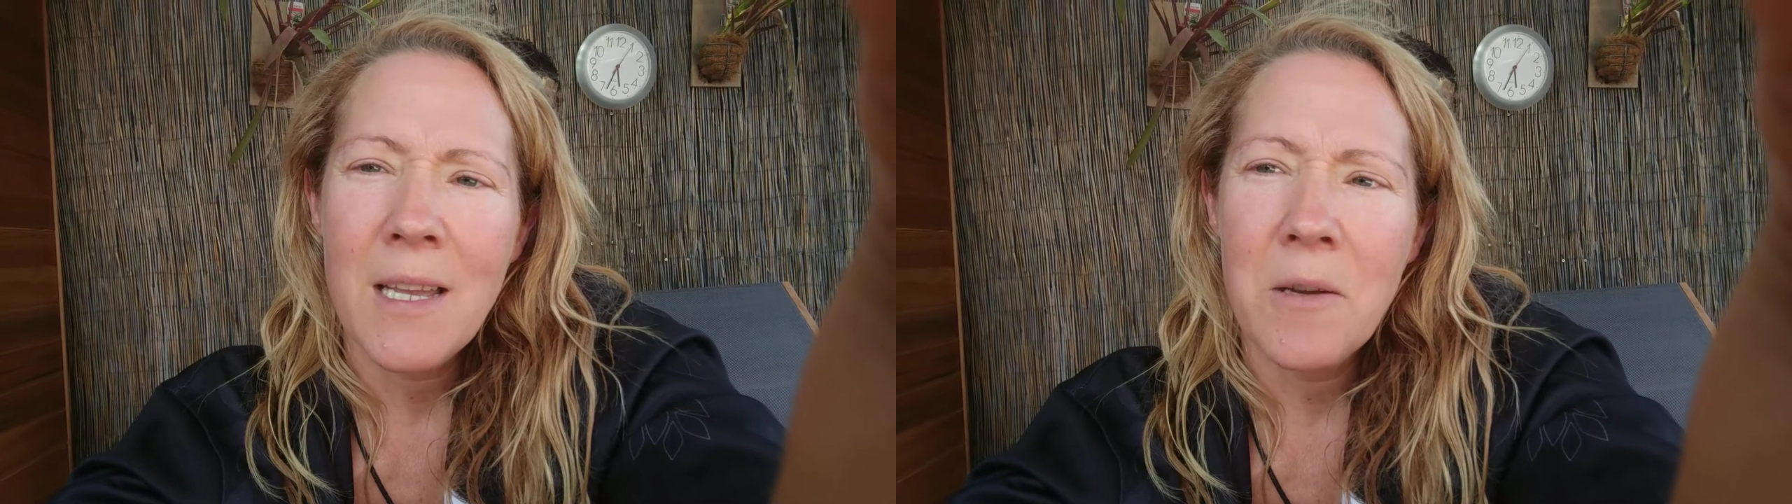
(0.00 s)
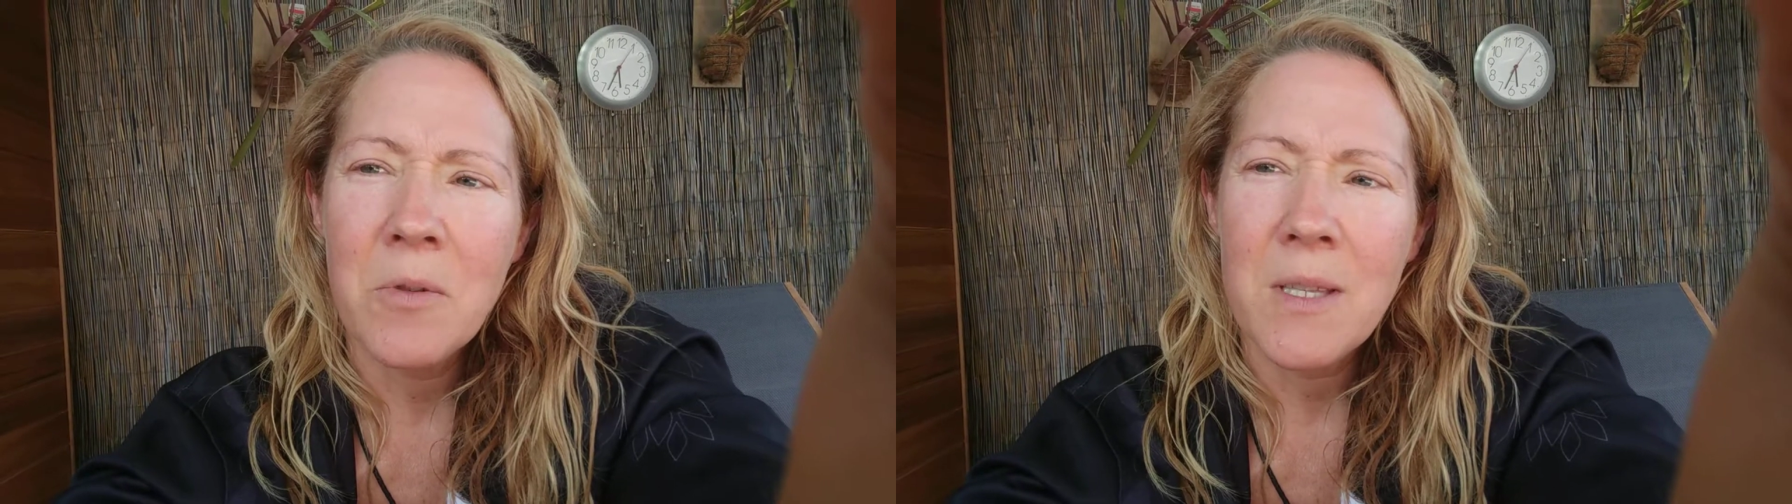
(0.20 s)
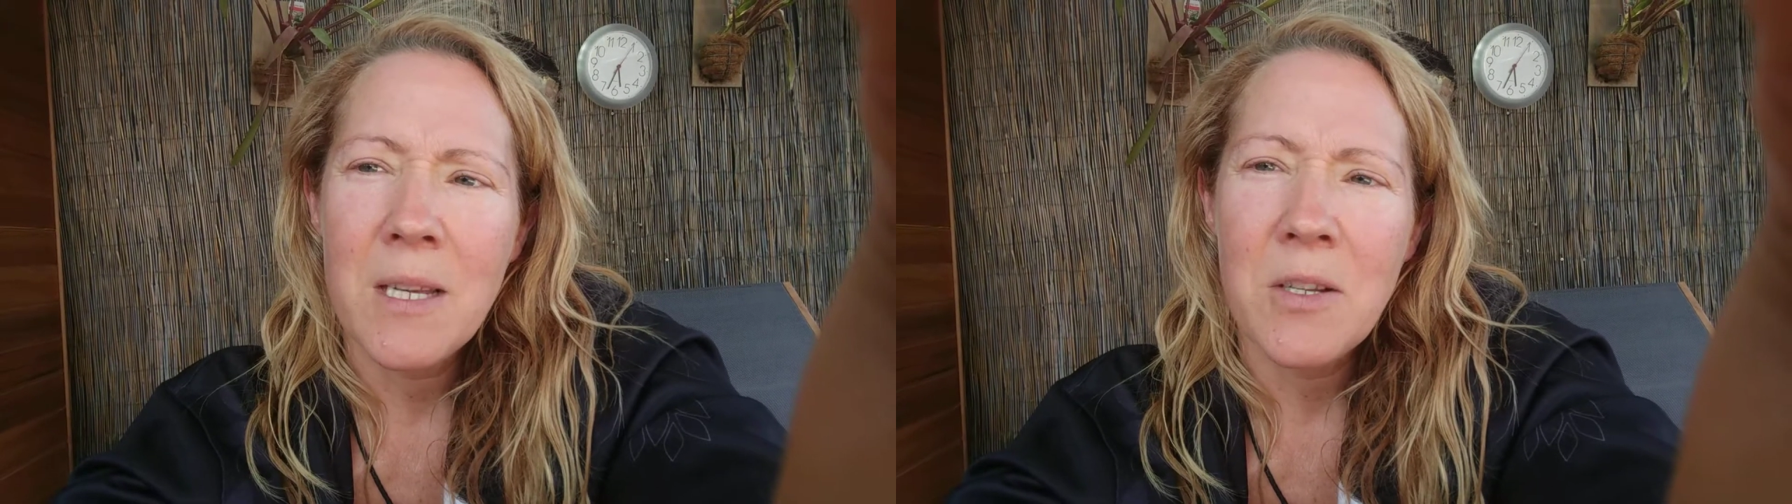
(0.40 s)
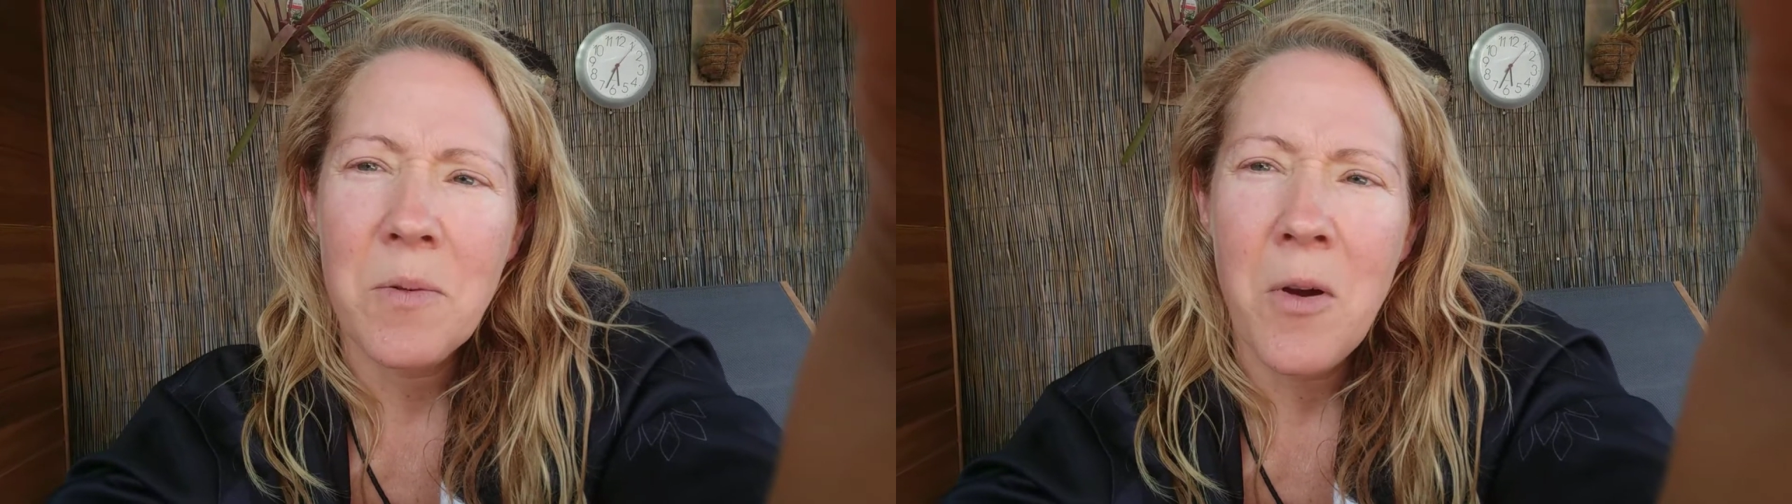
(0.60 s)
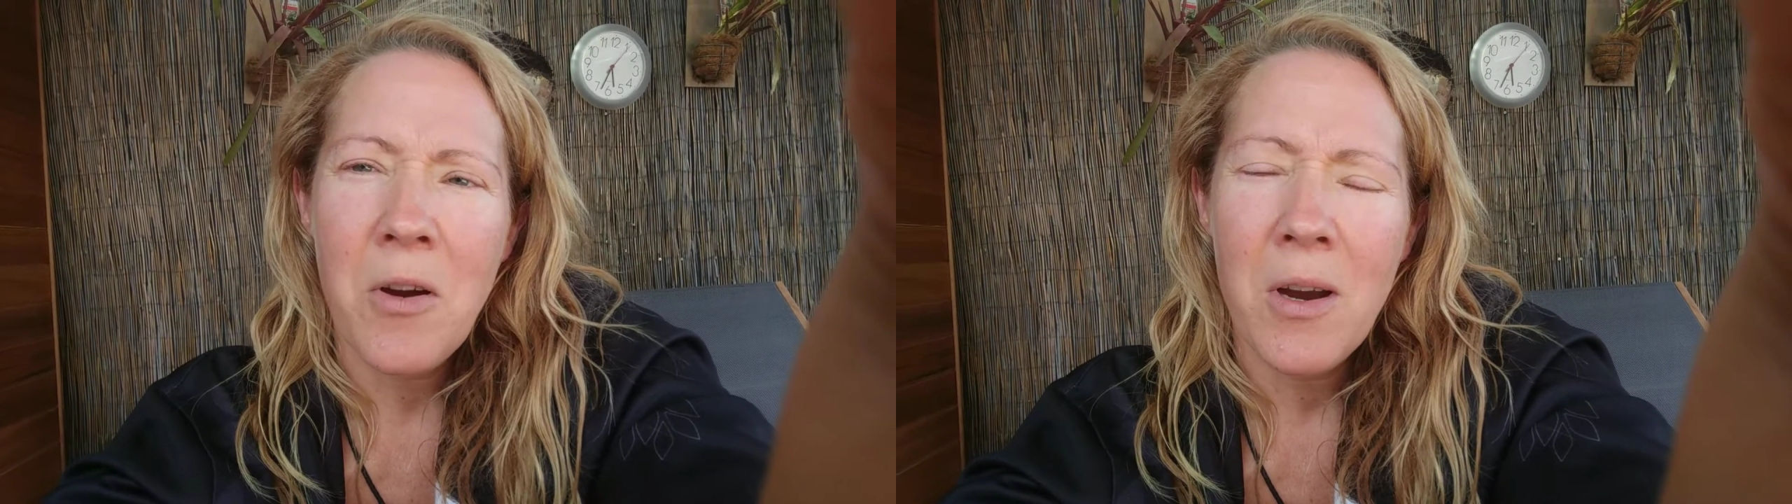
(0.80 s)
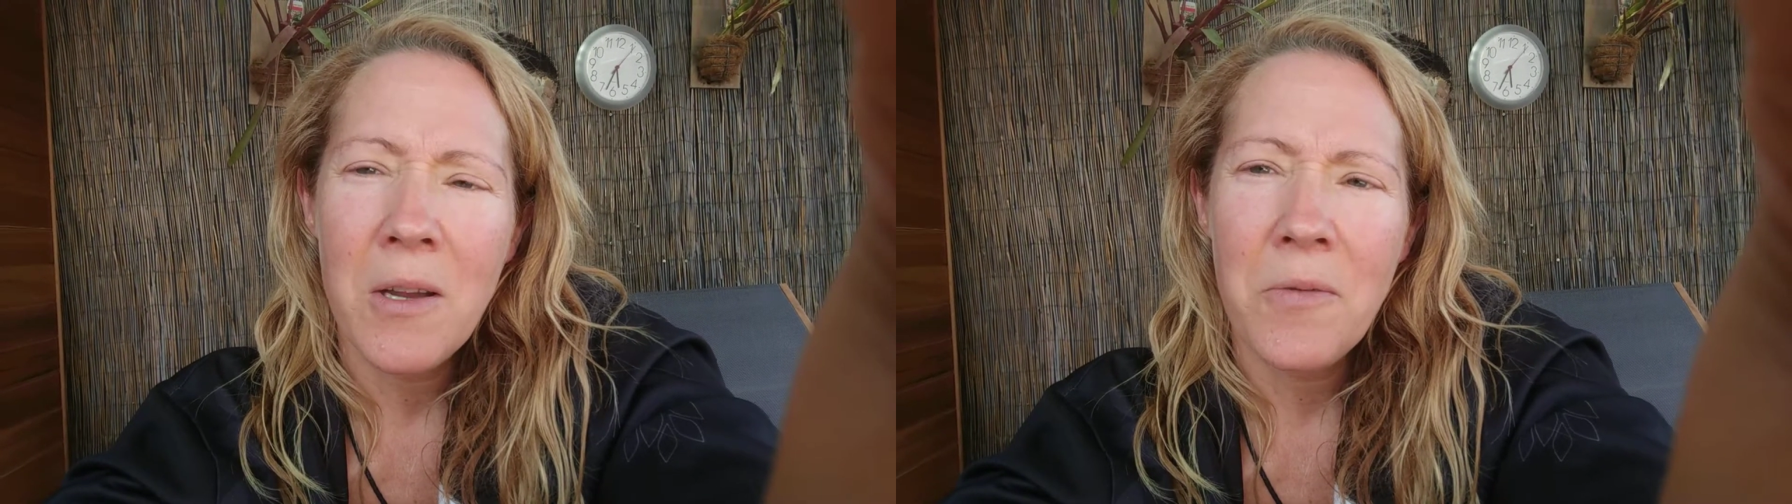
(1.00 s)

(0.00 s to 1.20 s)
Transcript: he will see you tomorrow.